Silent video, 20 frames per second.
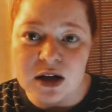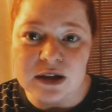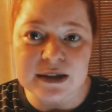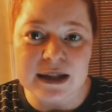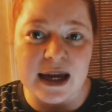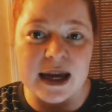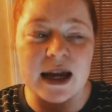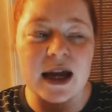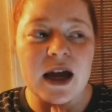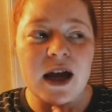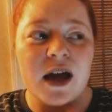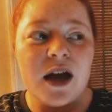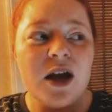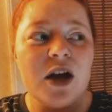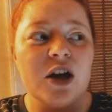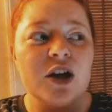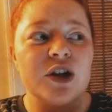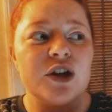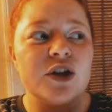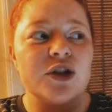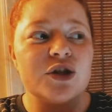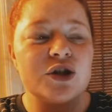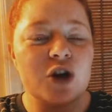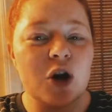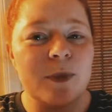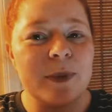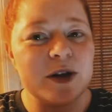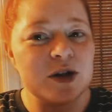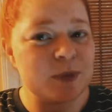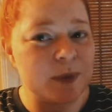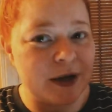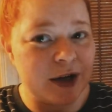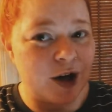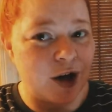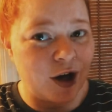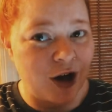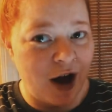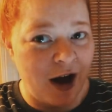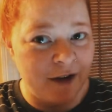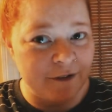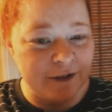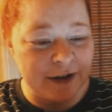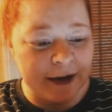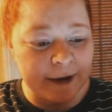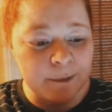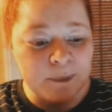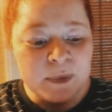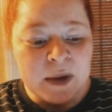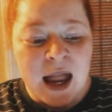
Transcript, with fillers: Like so much money on coffee.